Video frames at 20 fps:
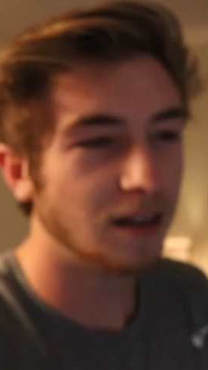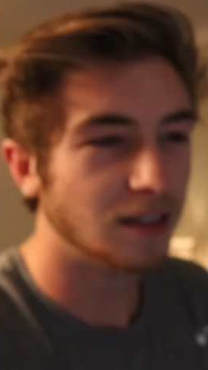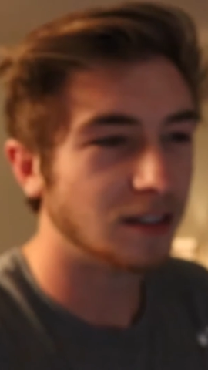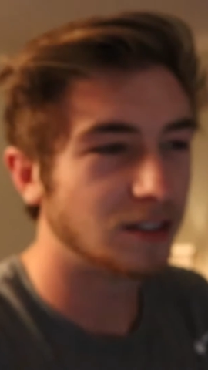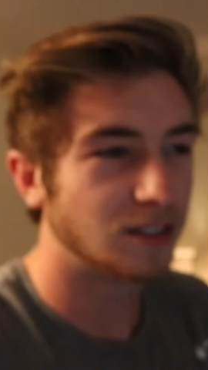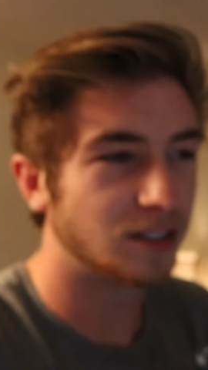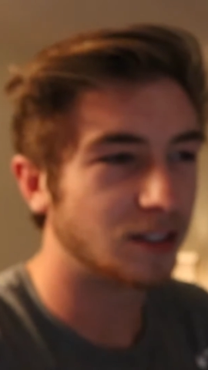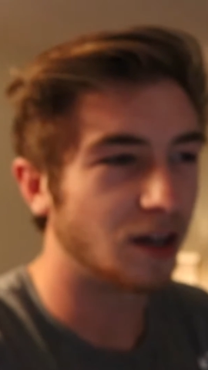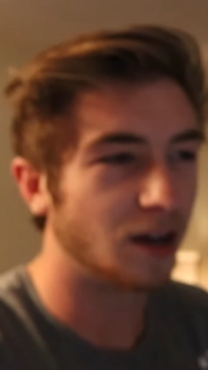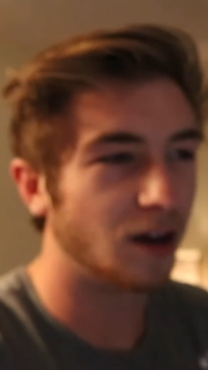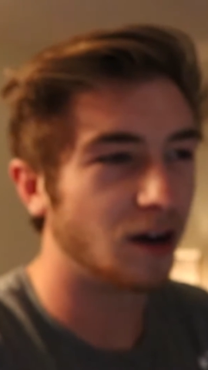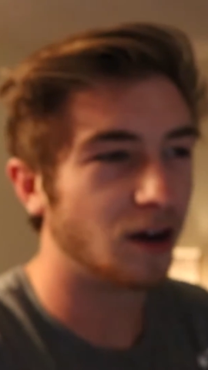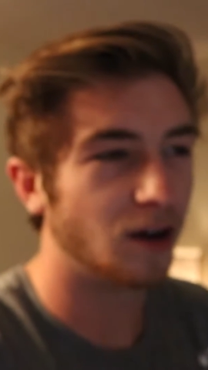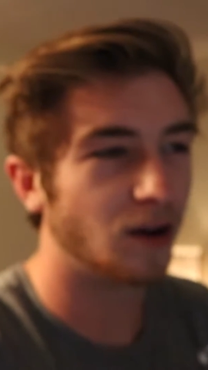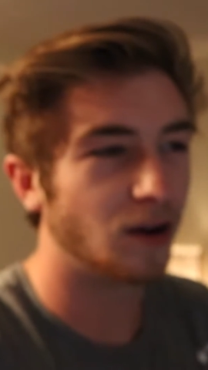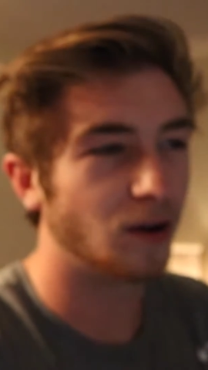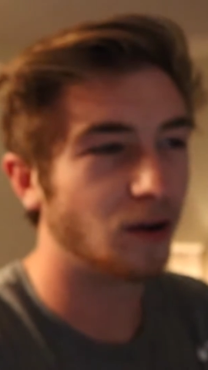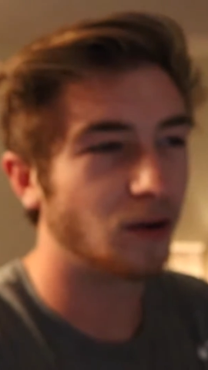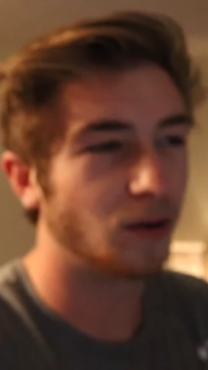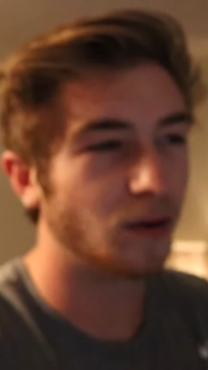
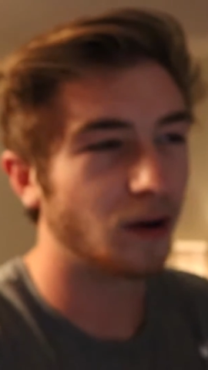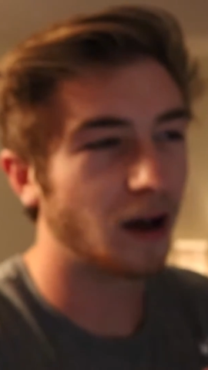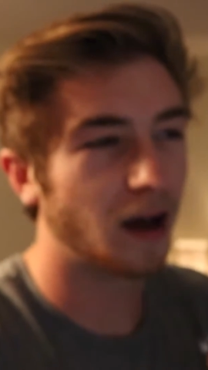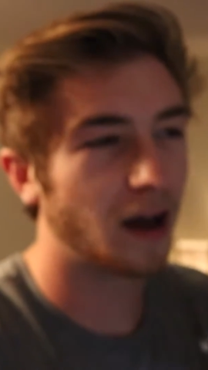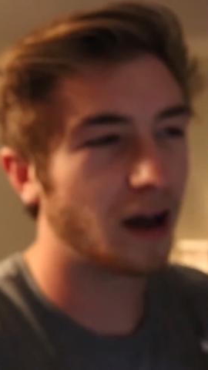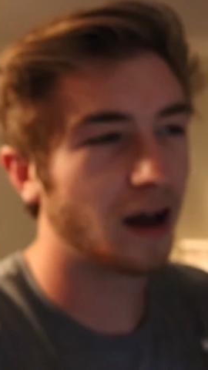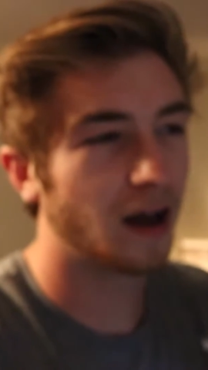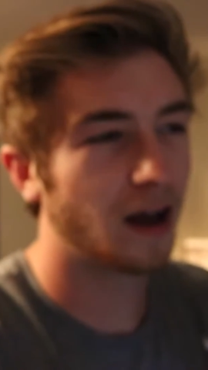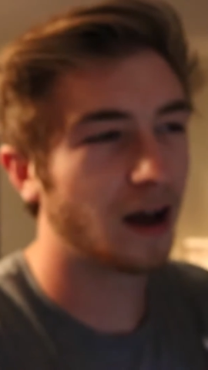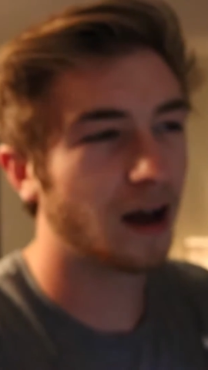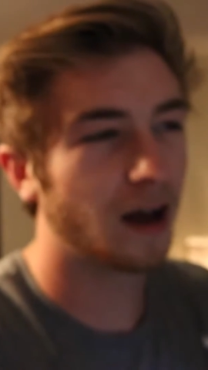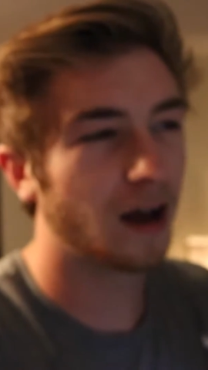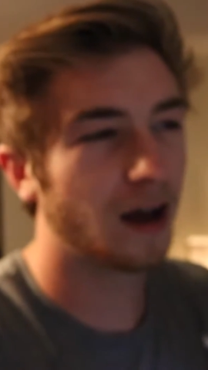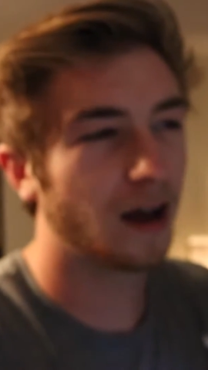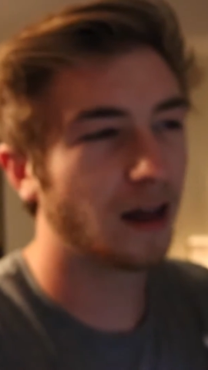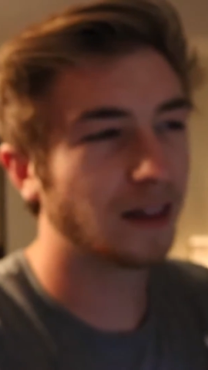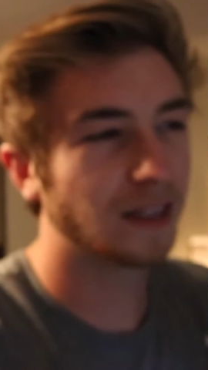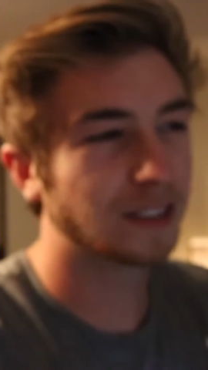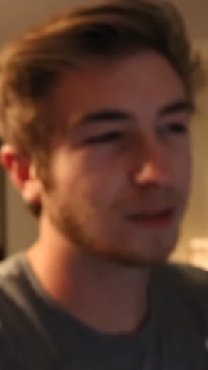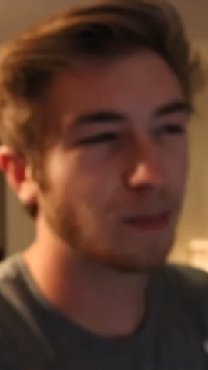So
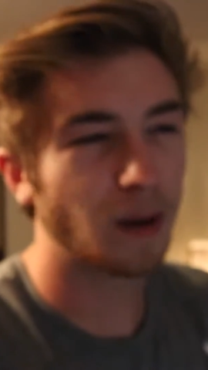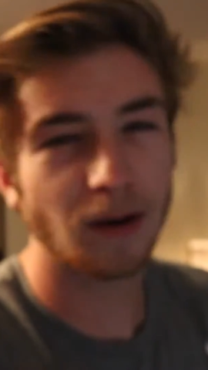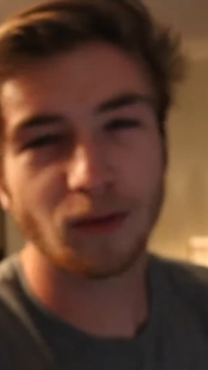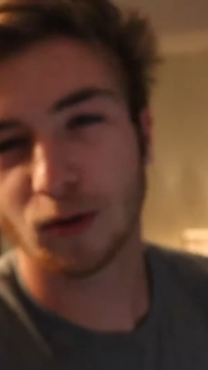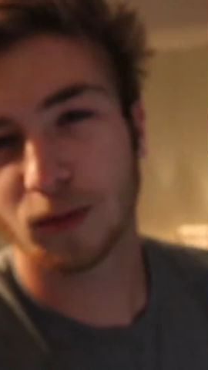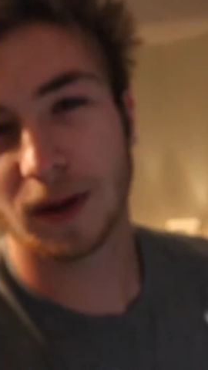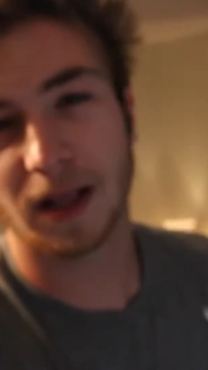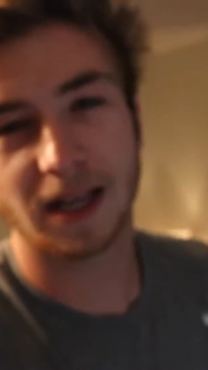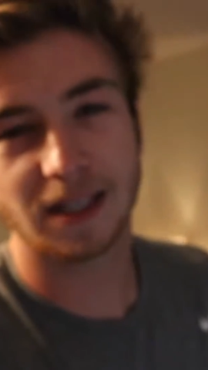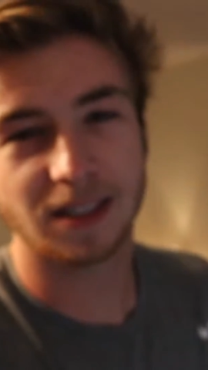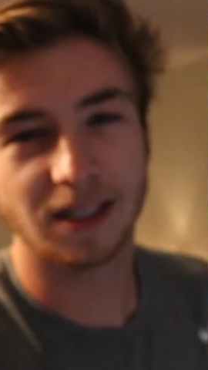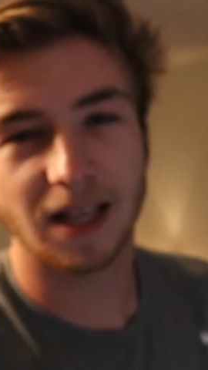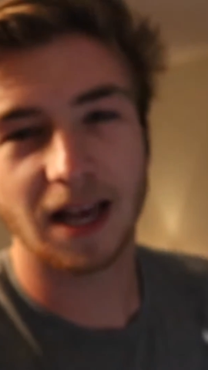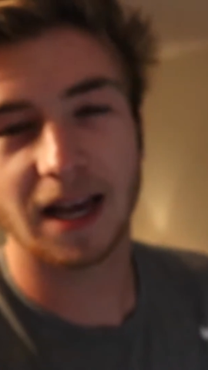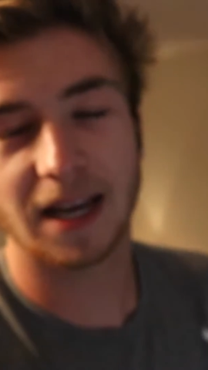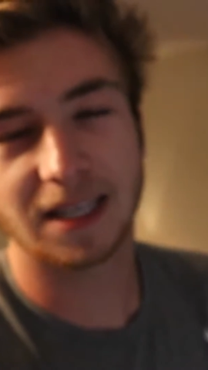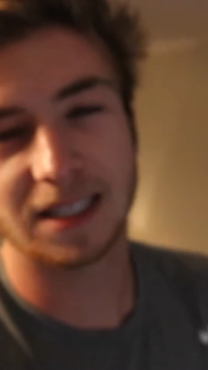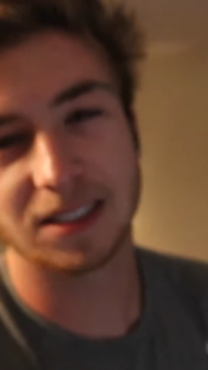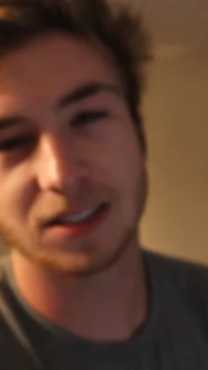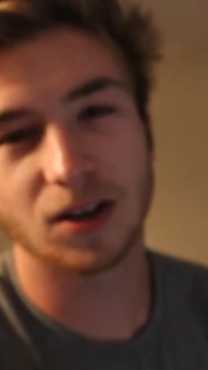this might want to be like the
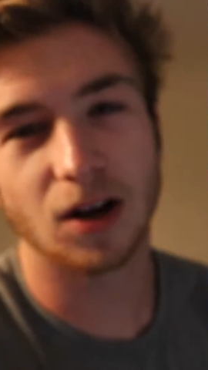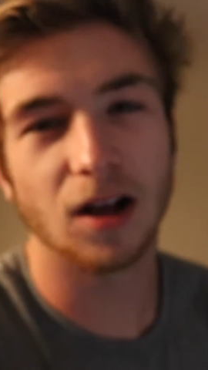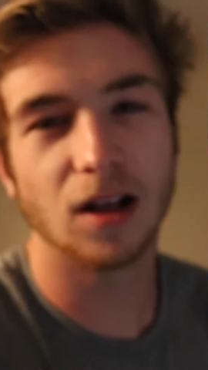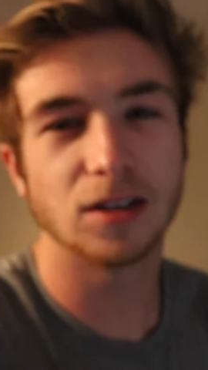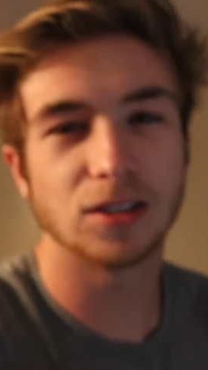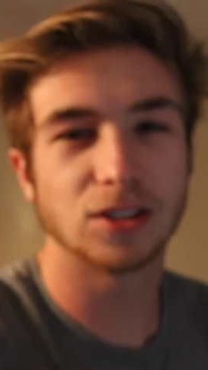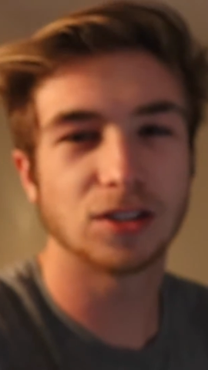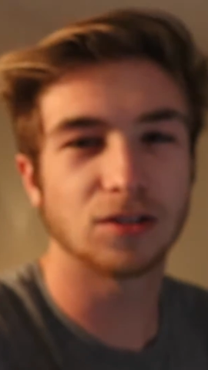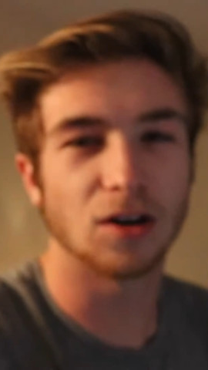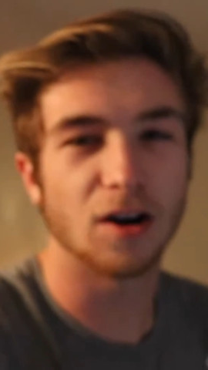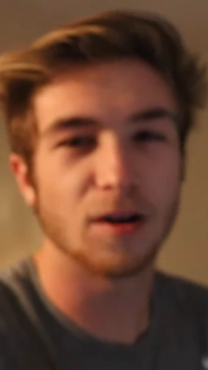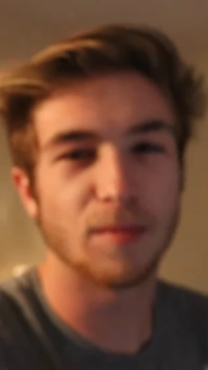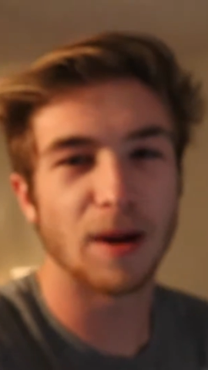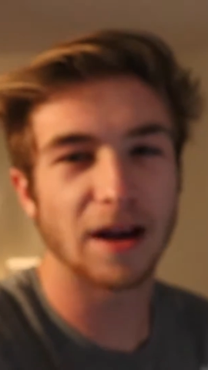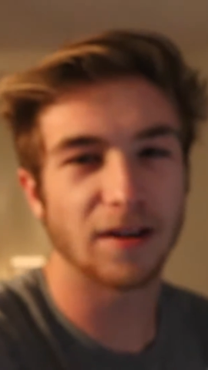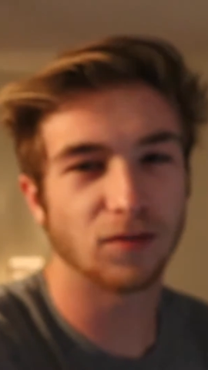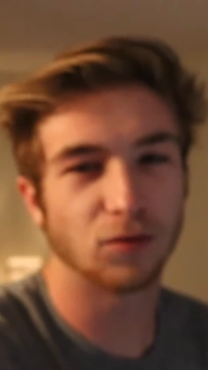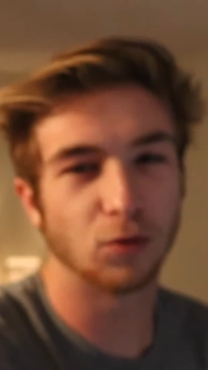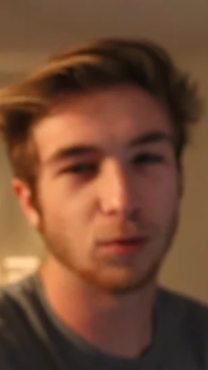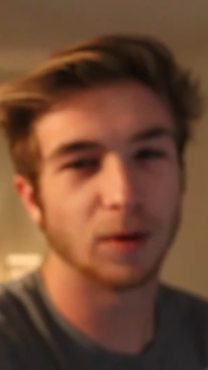lack. because college has started
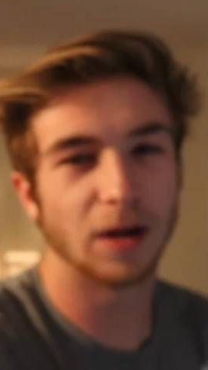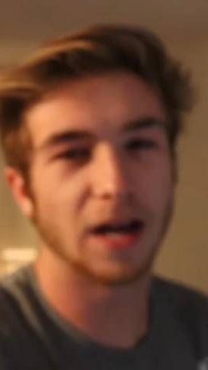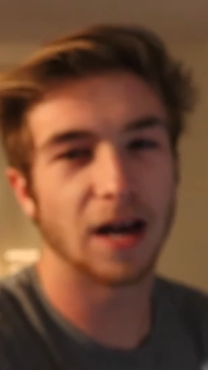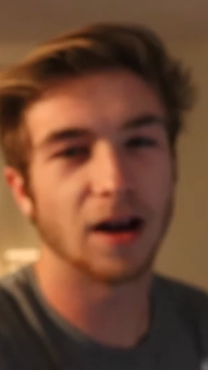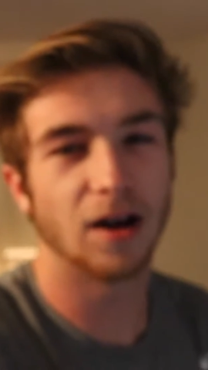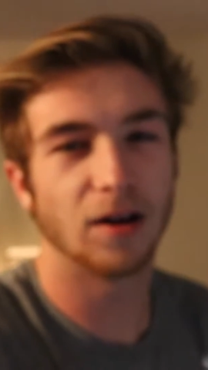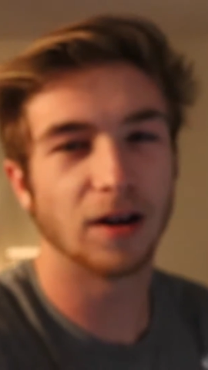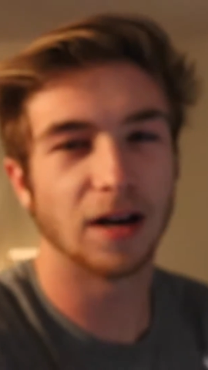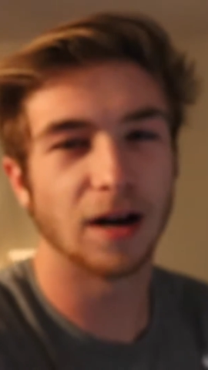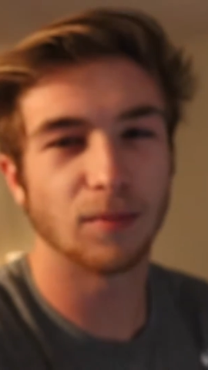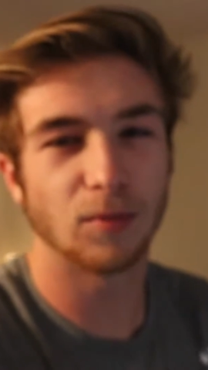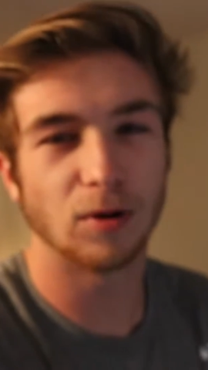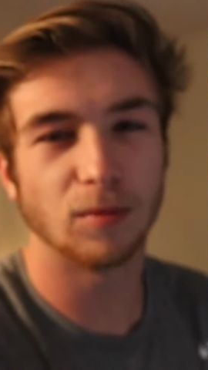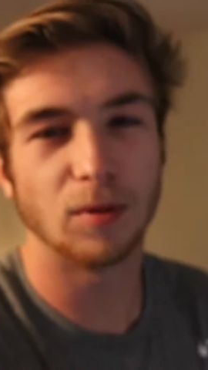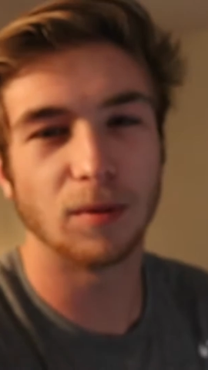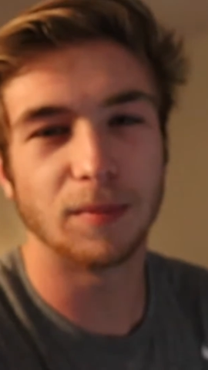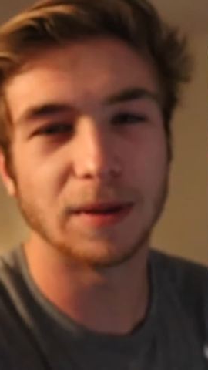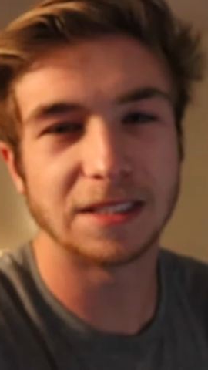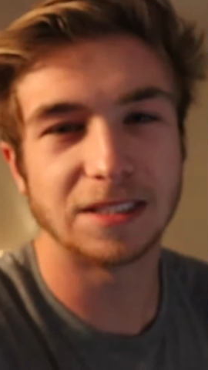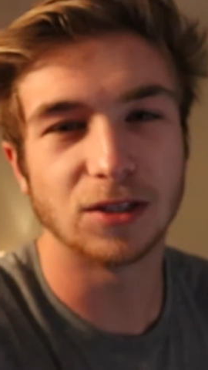back for me now, and I'm gonna
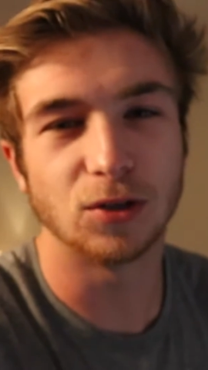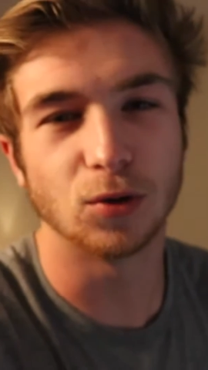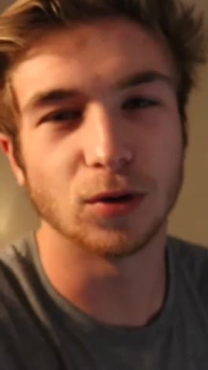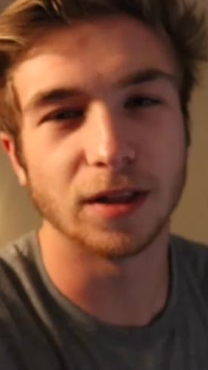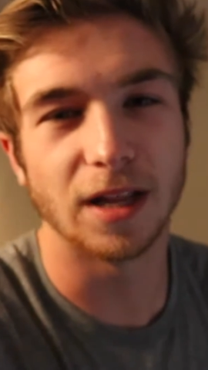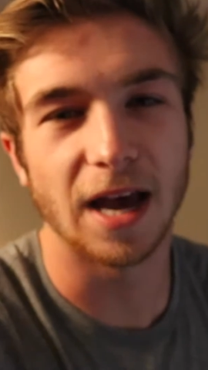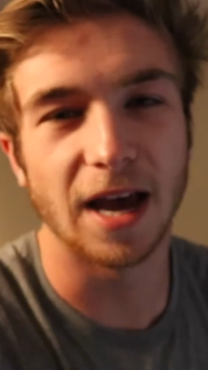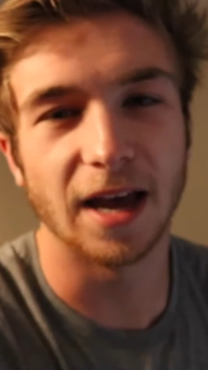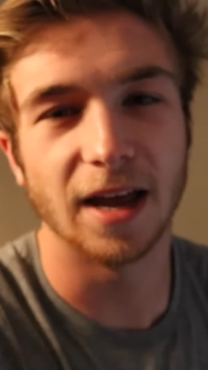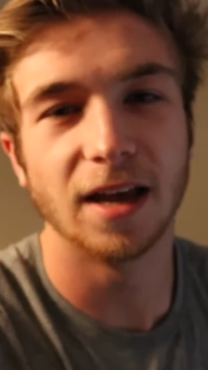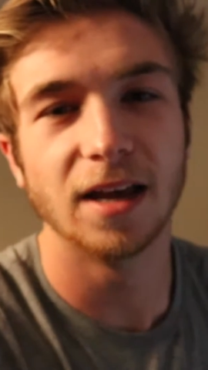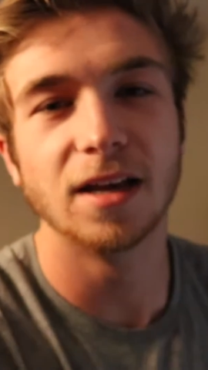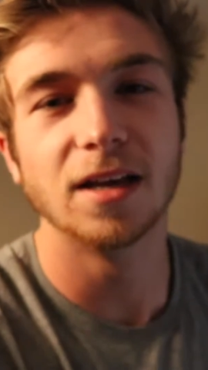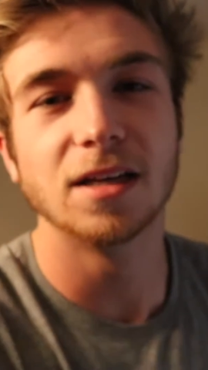be busy doing that.